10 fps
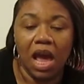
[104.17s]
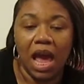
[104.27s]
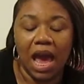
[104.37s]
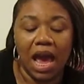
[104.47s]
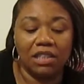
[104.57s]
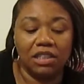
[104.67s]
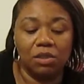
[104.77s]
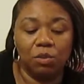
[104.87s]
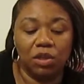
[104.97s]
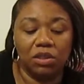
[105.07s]
Ashley
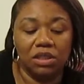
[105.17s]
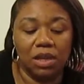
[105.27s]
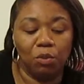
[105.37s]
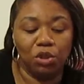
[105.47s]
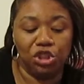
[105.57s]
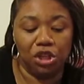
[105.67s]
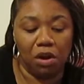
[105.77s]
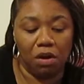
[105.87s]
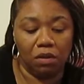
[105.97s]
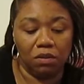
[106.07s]
went on a date with
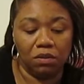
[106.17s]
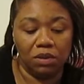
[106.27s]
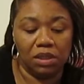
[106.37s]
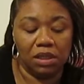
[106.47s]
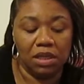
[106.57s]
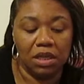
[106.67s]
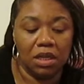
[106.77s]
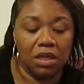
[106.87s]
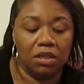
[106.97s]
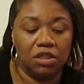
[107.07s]
Charles.
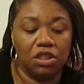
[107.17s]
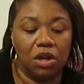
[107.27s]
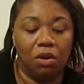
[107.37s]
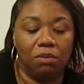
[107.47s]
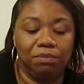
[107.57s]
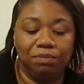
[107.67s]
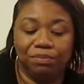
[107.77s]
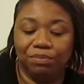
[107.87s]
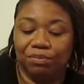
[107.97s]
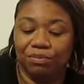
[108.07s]
So,
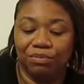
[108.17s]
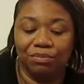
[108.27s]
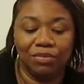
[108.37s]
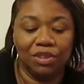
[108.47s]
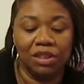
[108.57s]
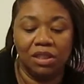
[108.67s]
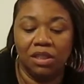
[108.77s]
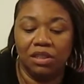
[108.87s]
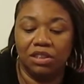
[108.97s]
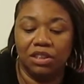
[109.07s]

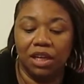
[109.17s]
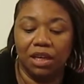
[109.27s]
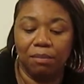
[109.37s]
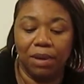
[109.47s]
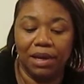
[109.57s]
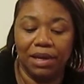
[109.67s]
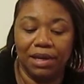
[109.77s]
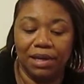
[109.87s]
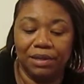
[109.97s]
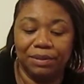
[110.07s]
shaking my
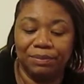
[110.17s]
head.